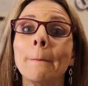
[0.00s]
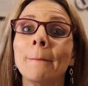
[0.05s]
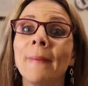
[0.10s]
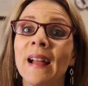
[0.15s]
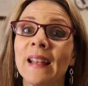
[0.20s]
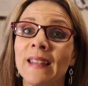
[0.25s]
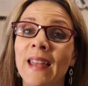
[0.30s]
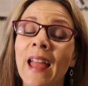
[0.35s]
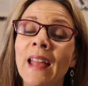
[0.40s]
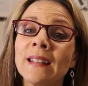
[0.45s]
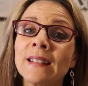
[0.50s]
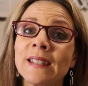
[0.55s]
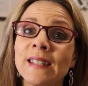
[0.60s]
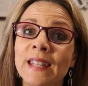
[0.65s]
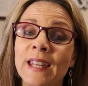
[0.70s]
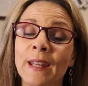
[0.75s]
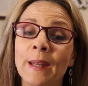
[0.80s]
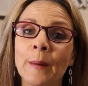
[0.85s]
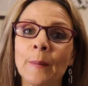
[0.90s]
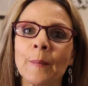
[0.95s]
My next
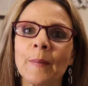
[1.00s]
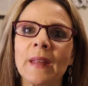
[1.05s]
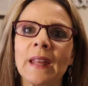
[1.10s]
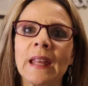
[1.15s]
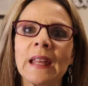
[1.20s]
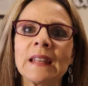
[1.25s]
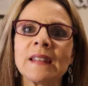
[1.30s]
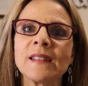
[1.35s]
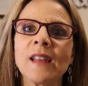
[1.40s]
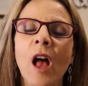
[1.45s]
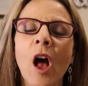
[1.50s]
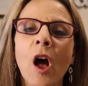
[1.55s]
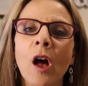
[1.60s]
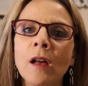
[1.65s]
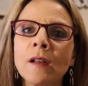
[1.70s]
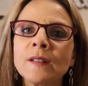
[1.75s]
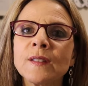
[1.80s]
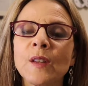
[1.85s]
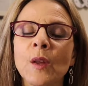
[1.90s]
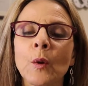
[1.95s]
tip is
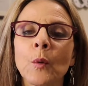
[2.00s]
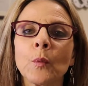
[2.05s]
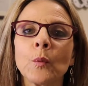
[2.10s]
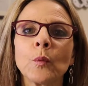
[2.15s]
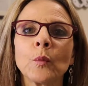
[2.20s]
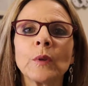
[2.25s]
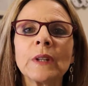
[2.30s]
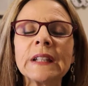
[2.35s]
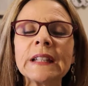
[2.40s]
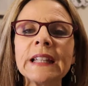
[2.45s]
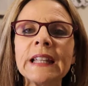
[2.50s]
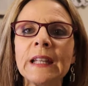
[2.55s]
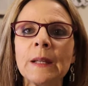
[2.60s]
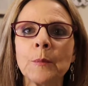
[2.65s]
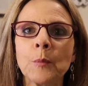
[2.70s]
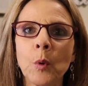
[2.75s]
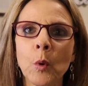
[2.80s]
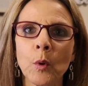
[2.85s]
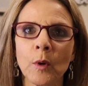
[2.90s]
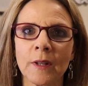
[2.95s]
also really
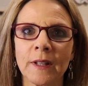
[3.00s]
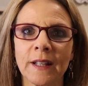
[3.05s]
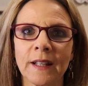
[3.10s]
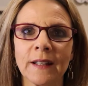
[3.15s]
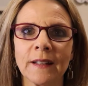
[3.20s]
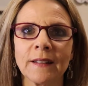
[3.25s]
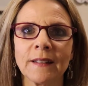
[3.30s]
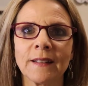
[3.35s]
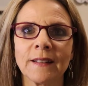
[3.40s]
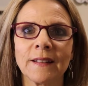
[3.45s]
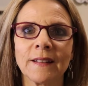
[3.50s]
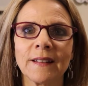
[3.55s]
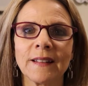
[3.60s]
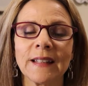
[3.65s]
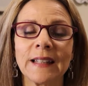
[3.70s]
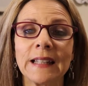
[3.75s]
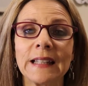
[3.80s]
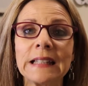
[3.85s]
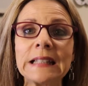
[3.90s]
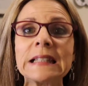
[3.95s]
important.
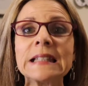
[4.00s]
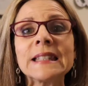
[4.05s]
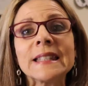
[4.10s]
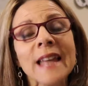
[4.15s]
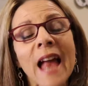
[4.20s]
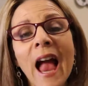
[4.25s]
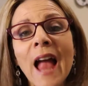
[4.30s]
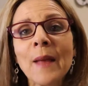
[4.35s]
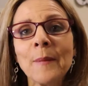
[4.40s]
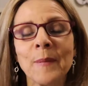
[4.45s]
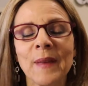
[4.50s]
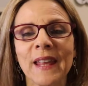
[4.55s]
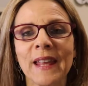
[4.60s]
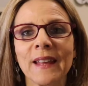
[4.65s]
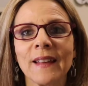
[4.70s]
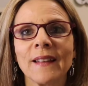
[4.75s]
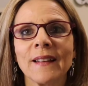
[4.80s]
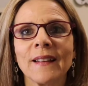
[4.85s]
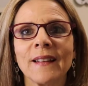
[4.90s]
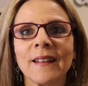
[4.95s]
It's timing.